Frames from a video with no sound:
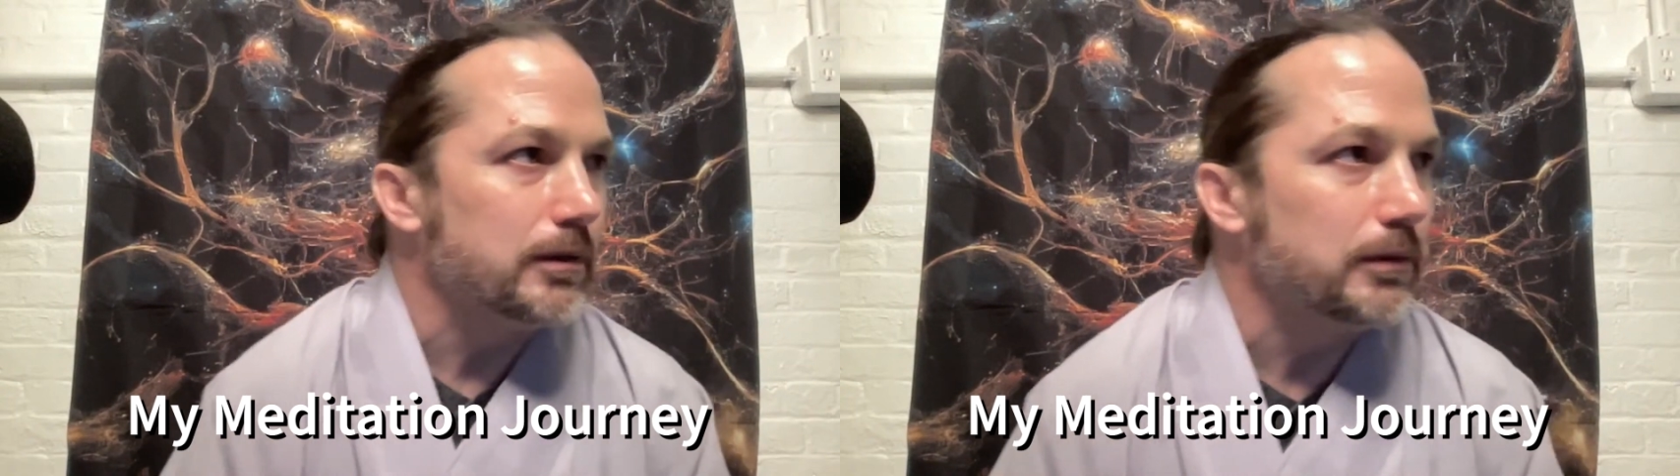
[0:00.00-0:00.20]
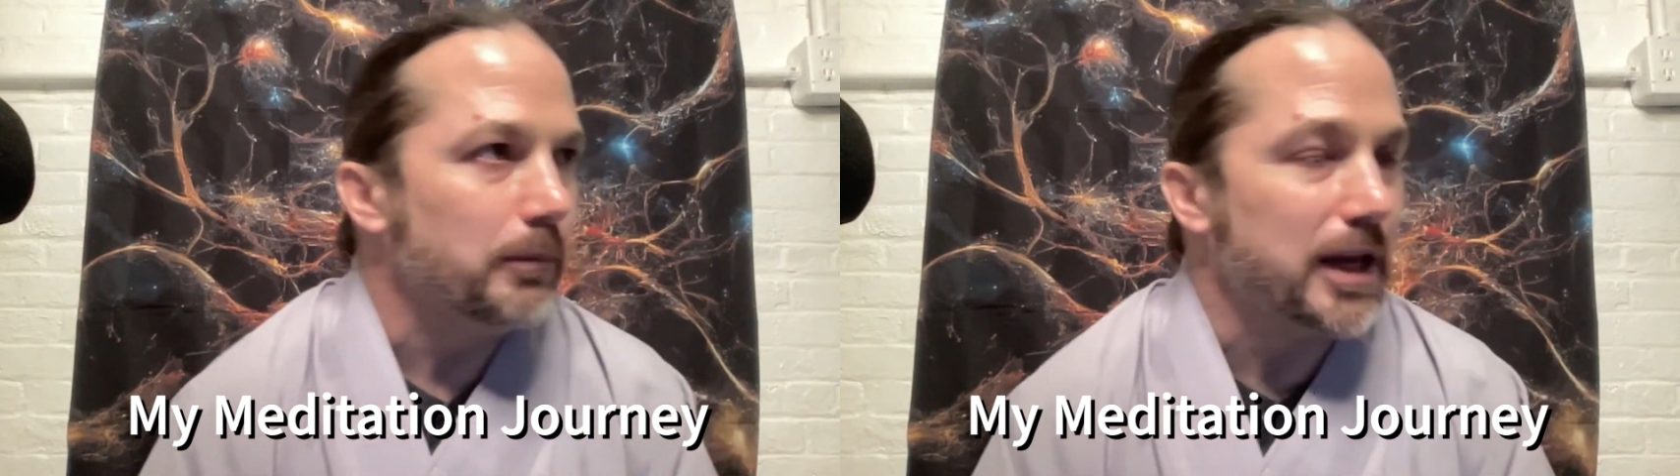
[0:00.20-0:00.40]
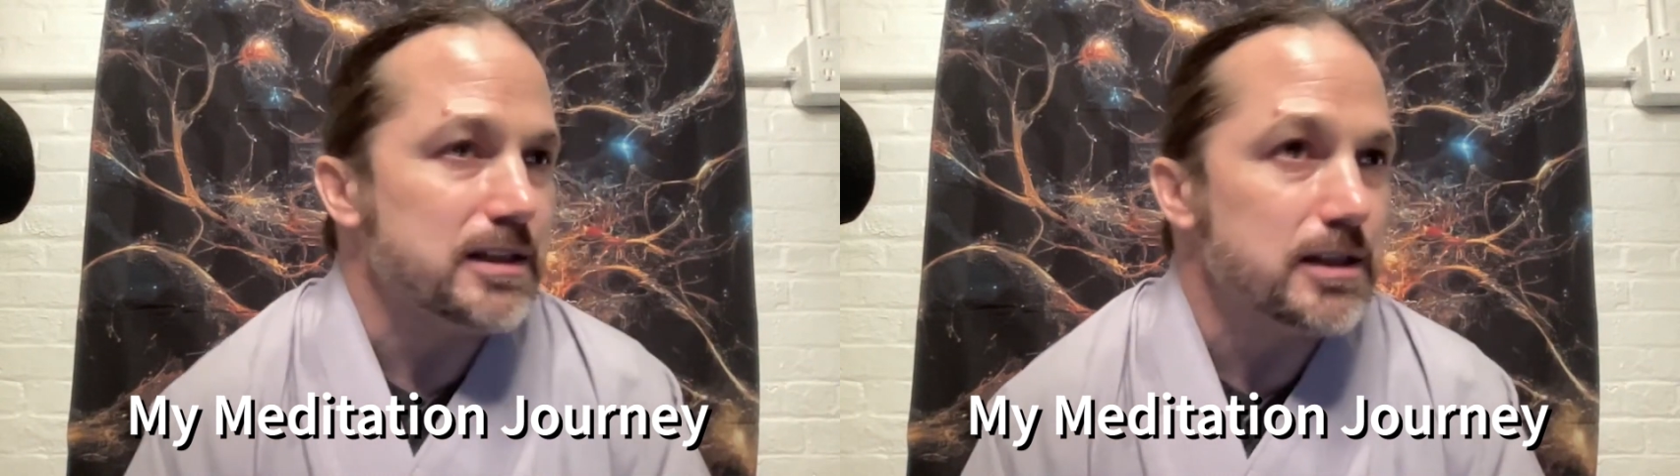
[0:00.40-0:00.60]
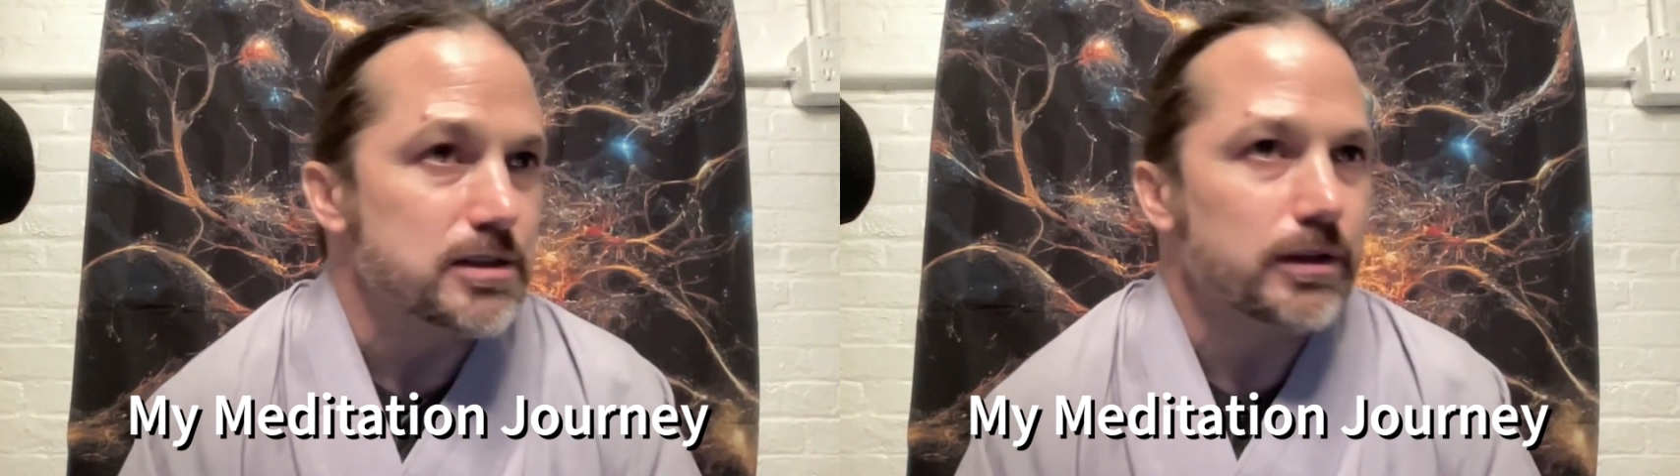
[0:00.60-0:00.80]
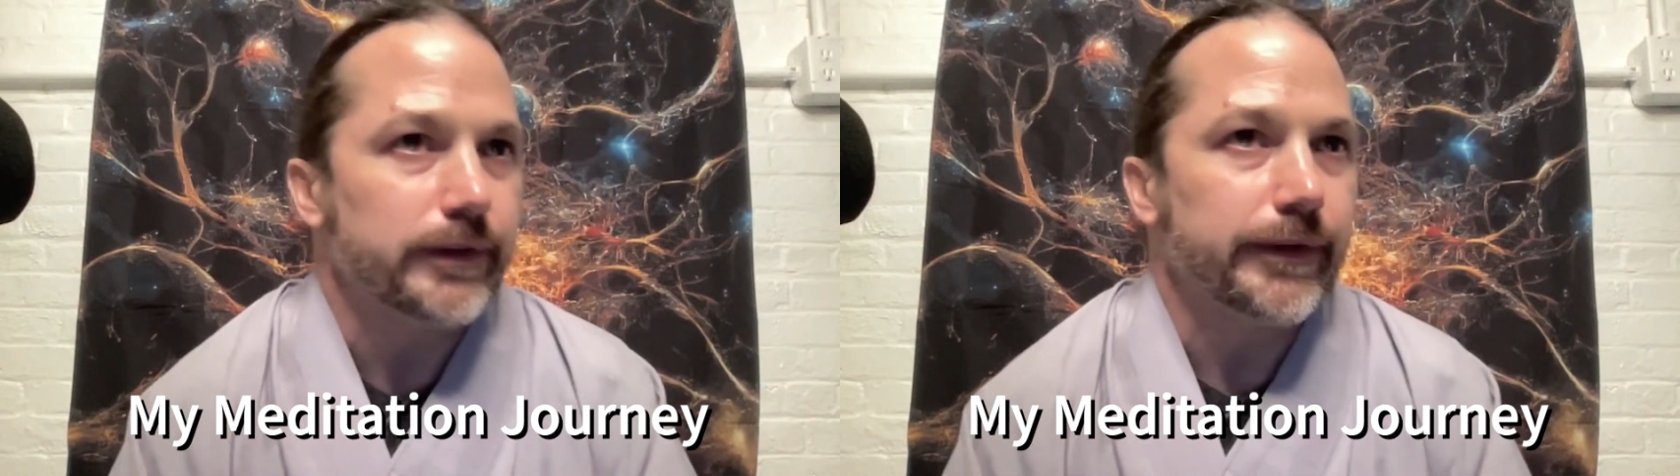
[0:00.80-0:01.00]
my
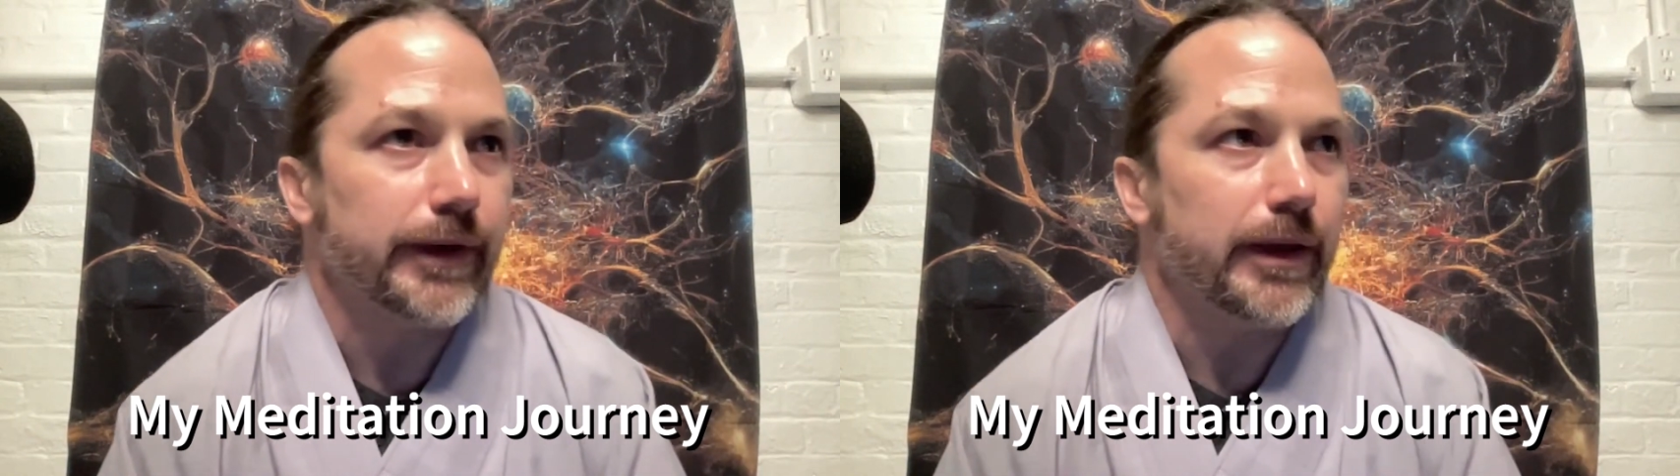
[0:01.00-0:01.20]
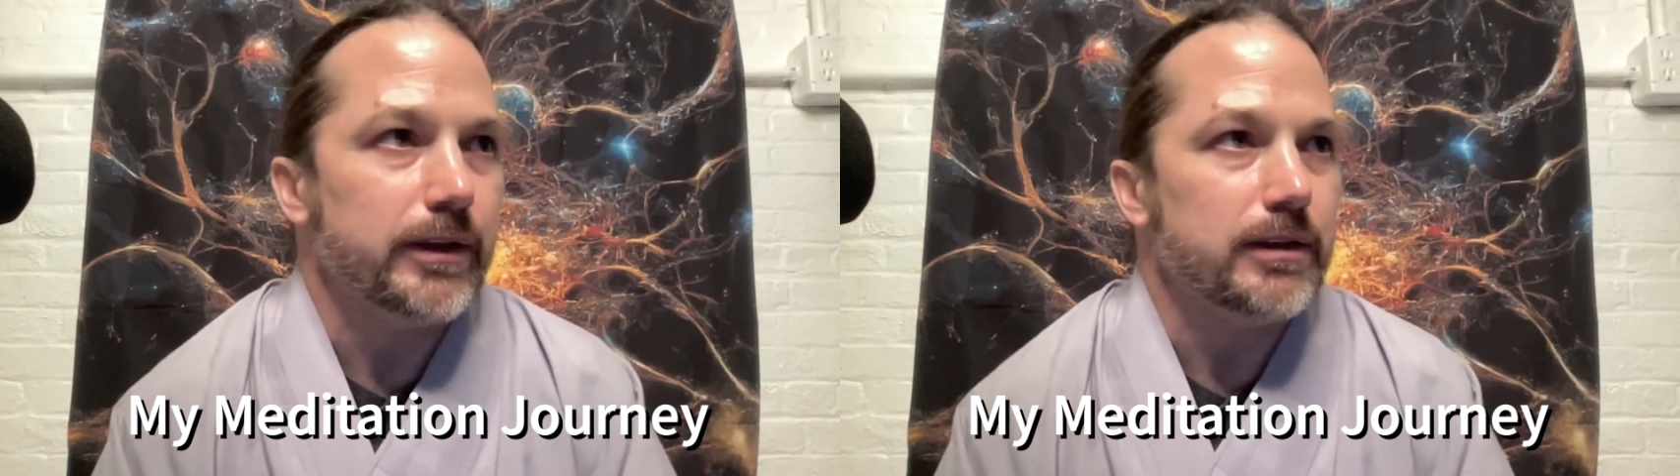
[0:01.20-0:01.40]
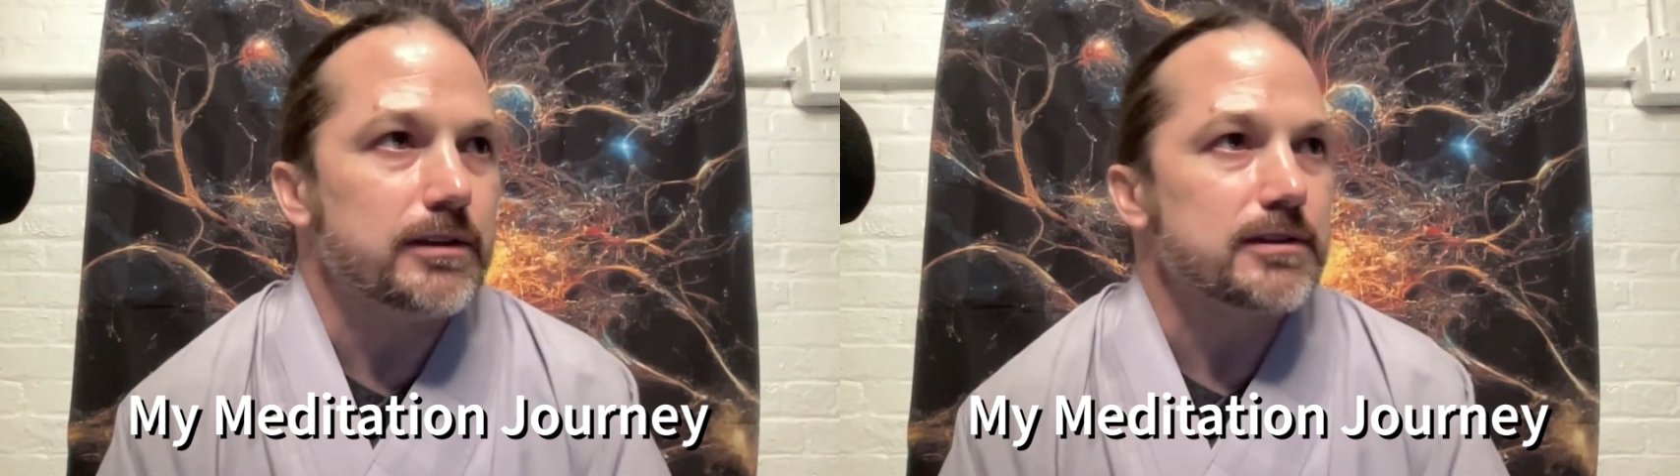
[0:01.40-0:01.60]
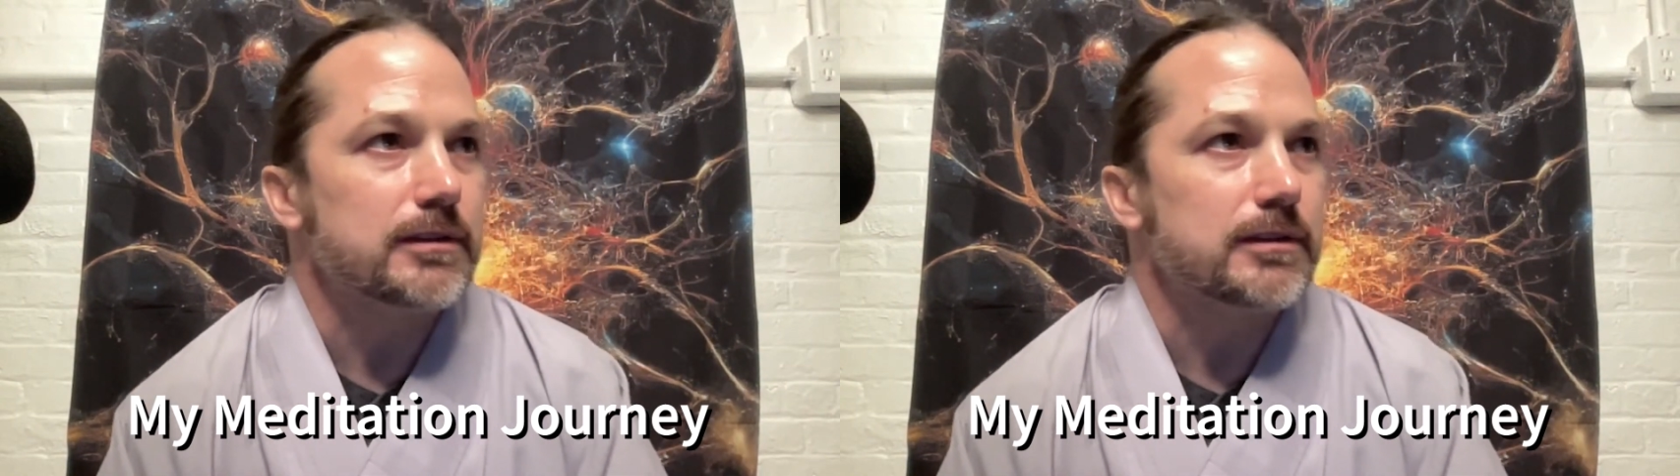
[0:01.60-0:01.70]
teacher and